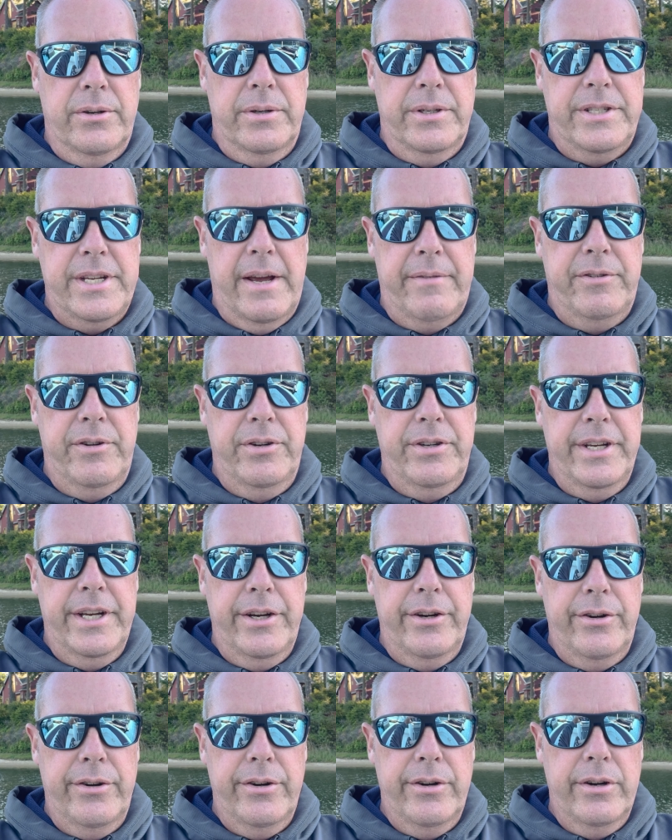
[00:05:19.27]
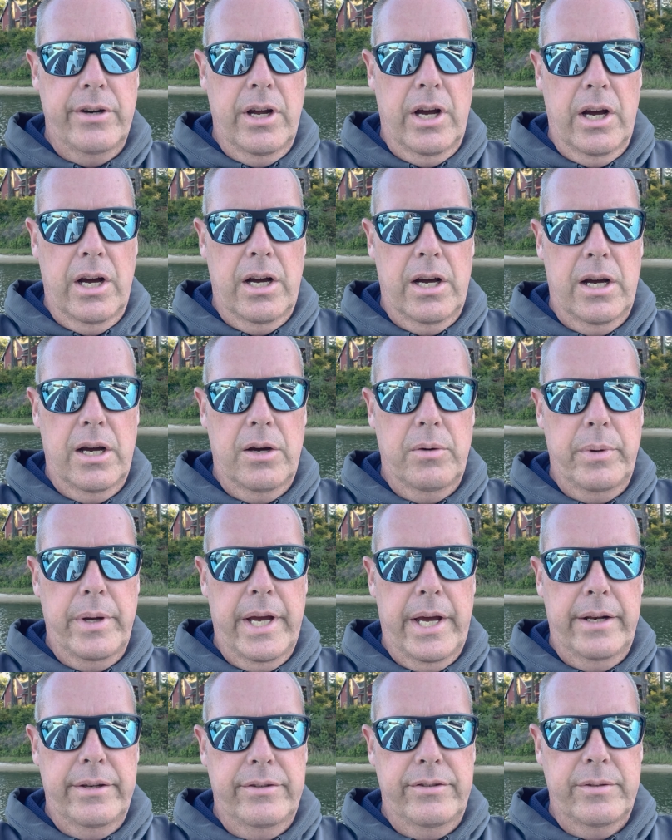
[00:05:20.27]
it's after dinner. Uh, we
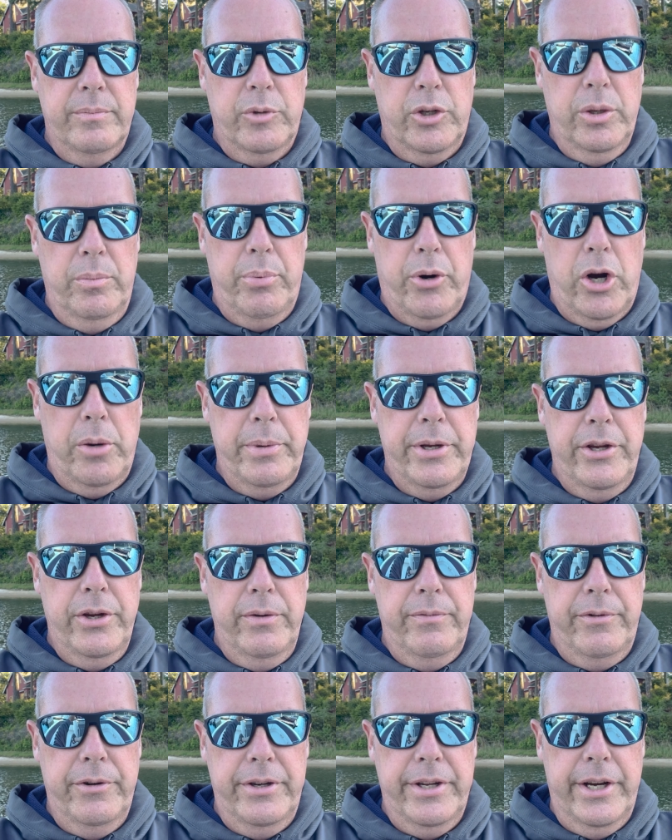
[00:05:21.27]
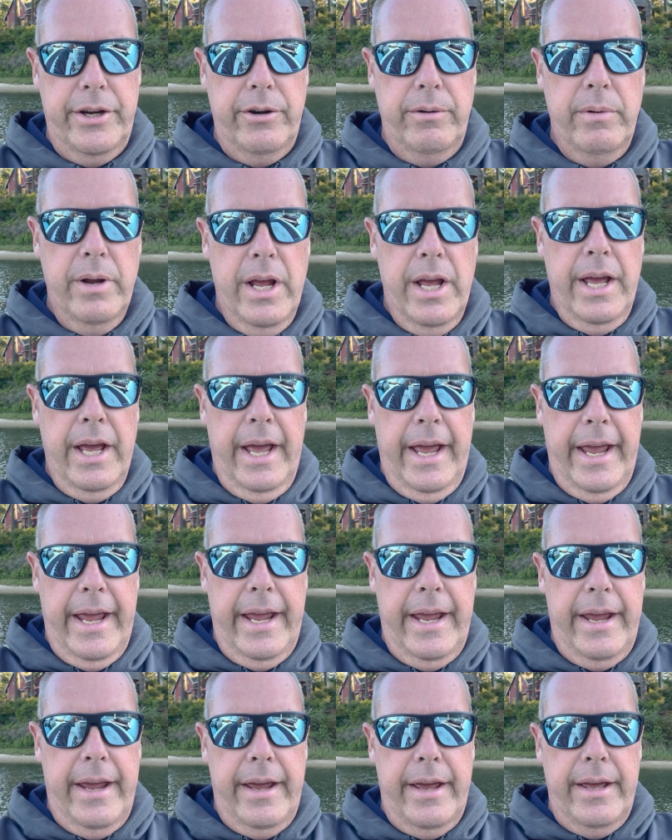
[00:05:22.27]
had some good barbecue for dinner.
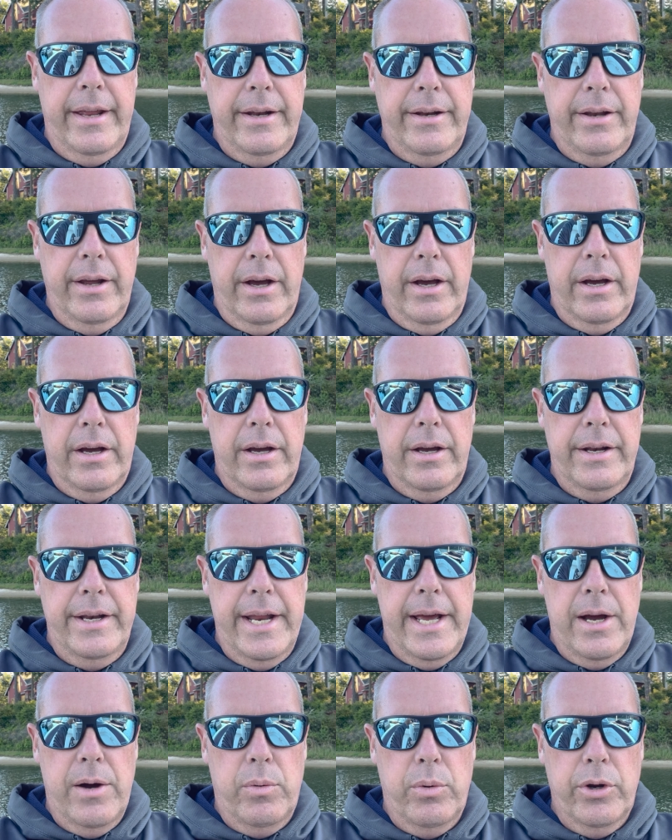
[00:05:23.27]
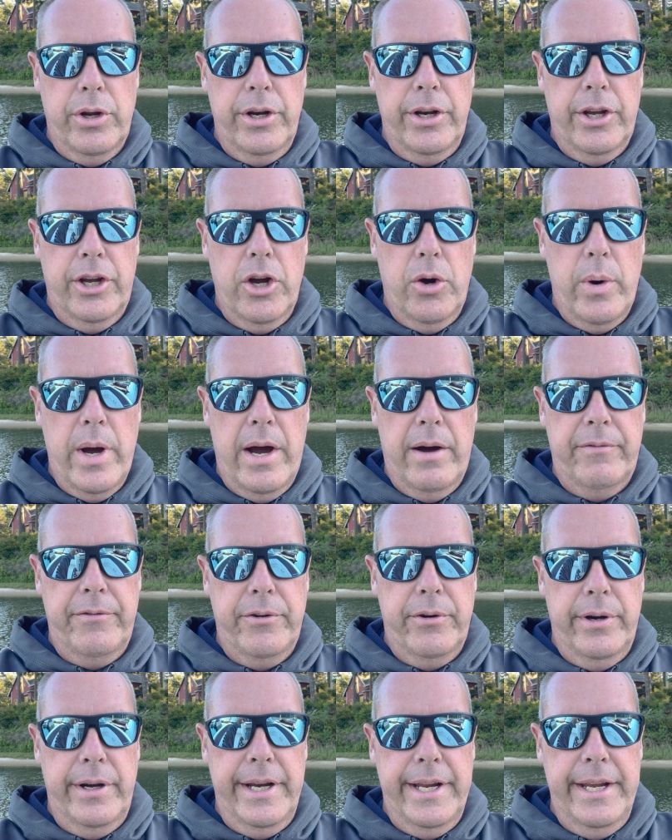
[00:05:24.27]
And uh, now we're gonna go out
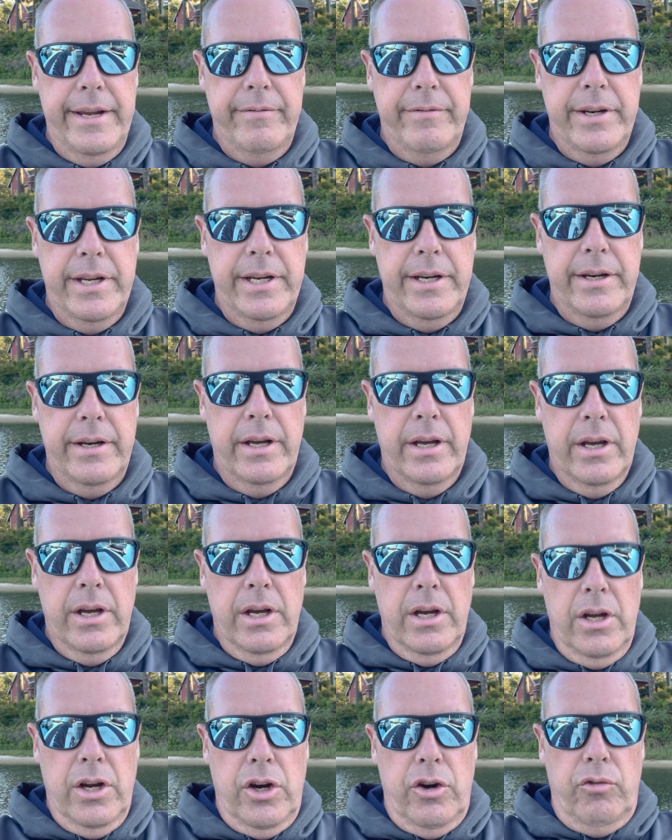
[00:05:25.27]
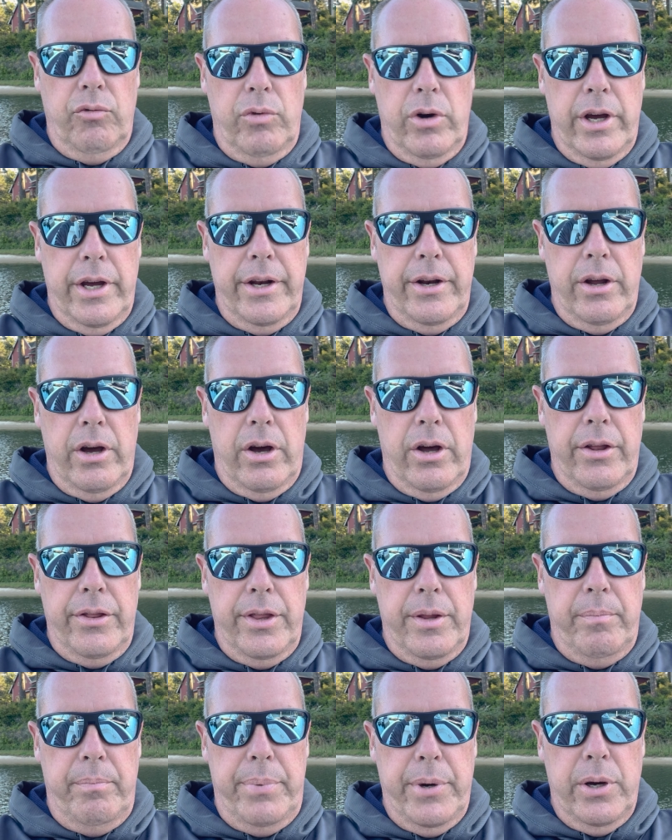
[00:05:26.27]
for an evening run on
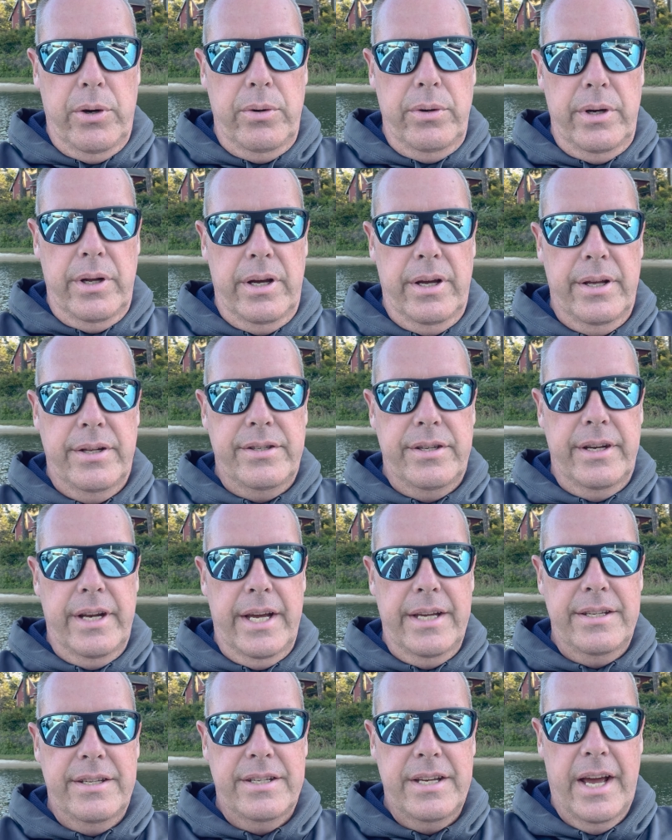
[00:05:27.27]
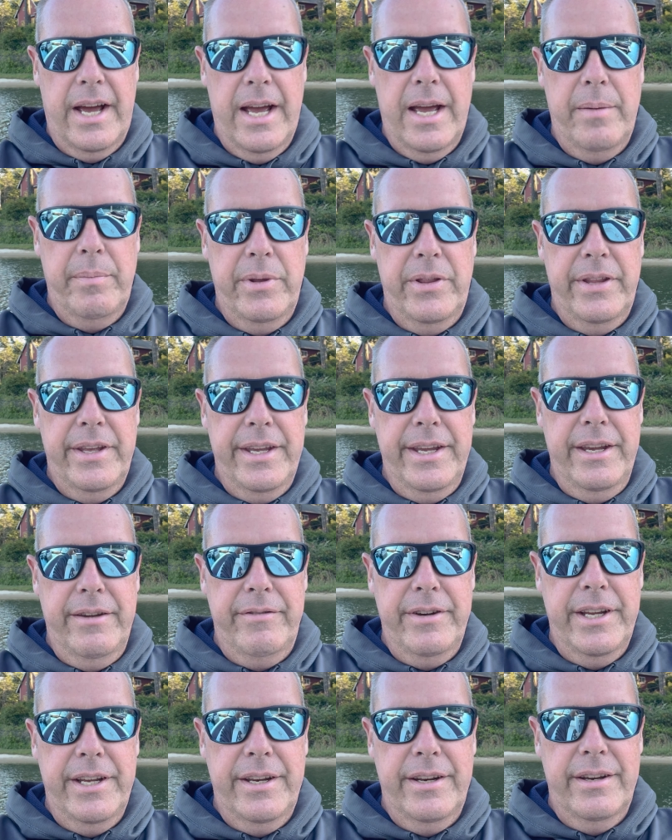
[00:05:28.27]
the boat. It's a nice time in the
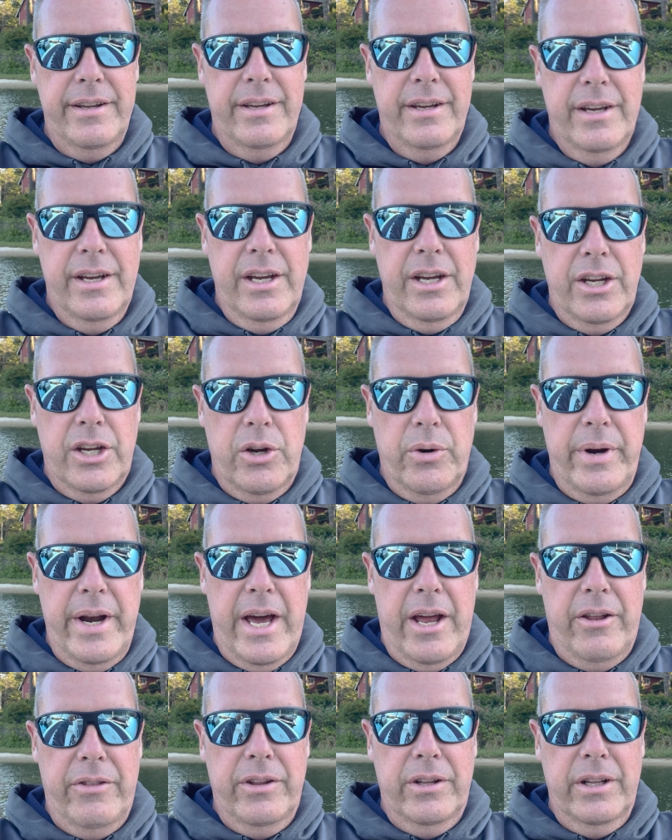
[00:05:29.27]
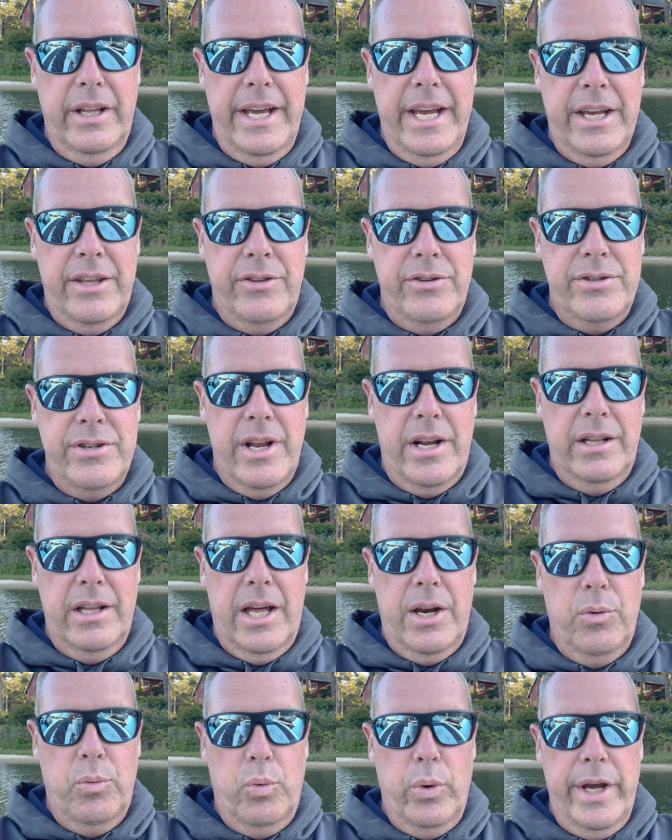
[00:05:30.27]
evening going out on the lake. There's not a
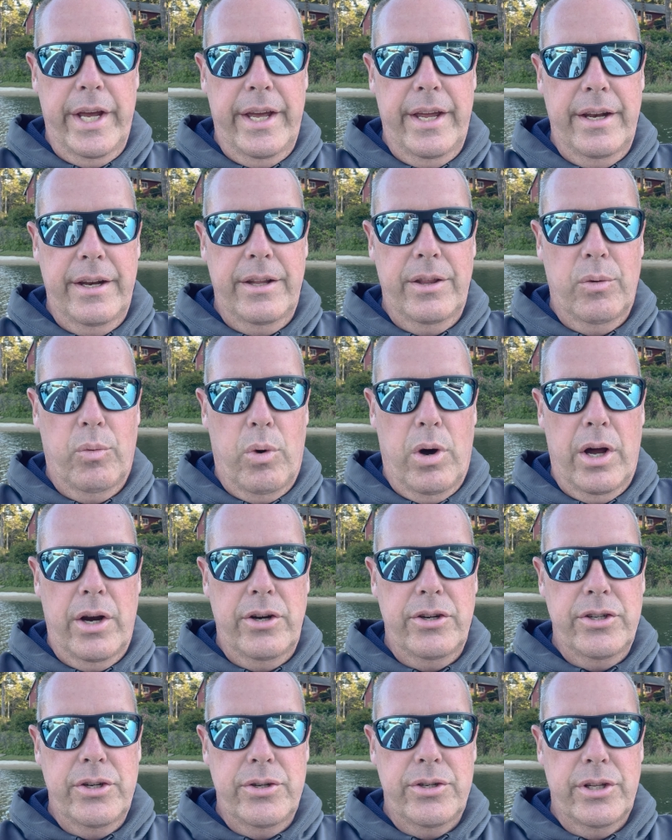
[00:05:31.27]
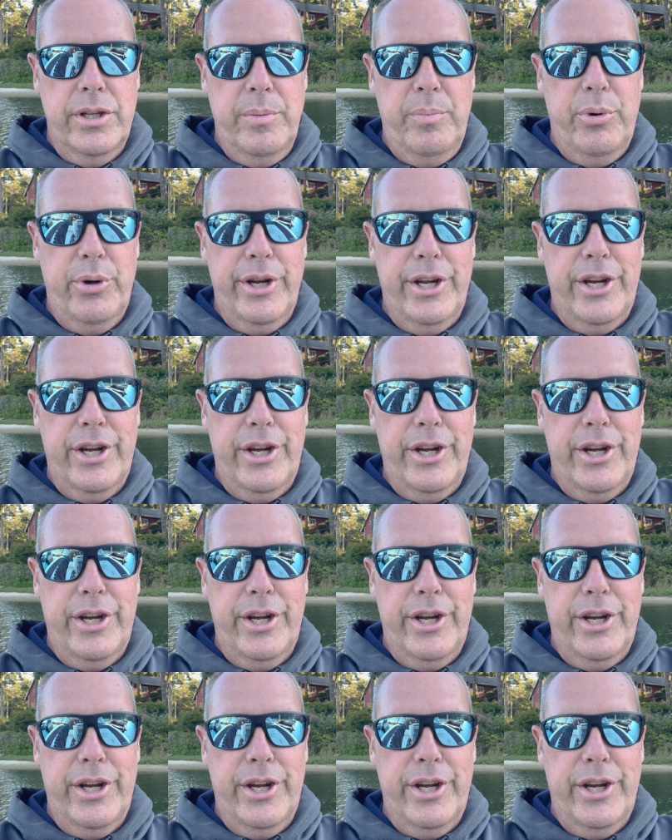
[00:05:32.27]
lot of wind and the water's usually pretty